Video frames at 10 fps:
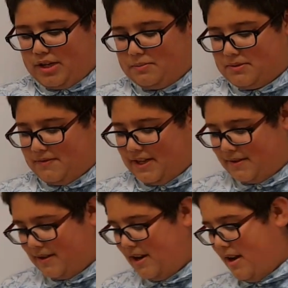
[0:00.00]
cups of flour.
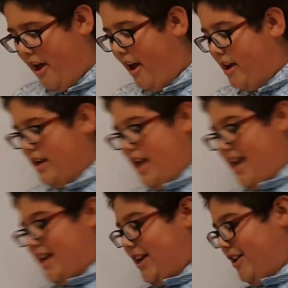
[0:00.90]

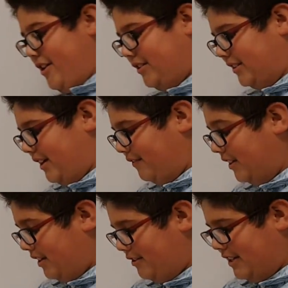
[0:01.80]
If he
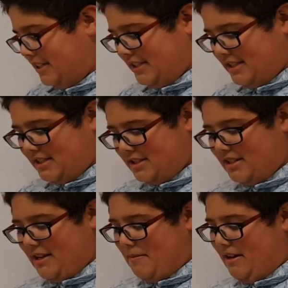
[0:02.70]
increases
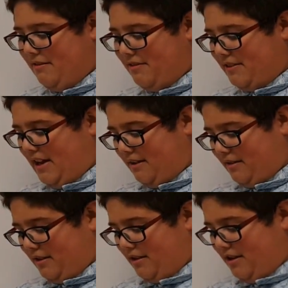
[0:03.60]
the amount of
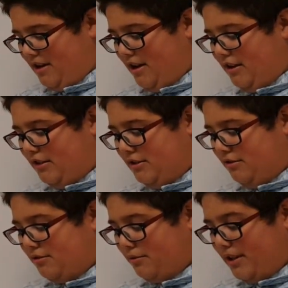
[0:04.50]
flour
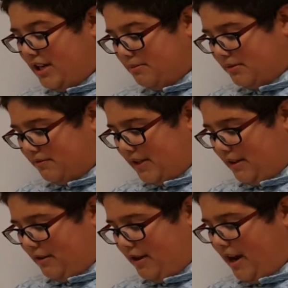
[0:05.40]
to 3 cups of
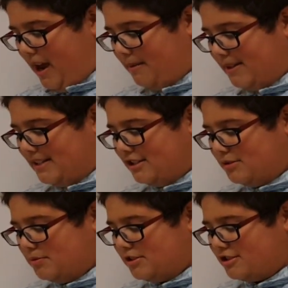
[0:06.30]
flour, how many
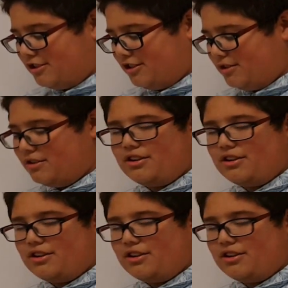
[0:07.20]
teaspoons of sugar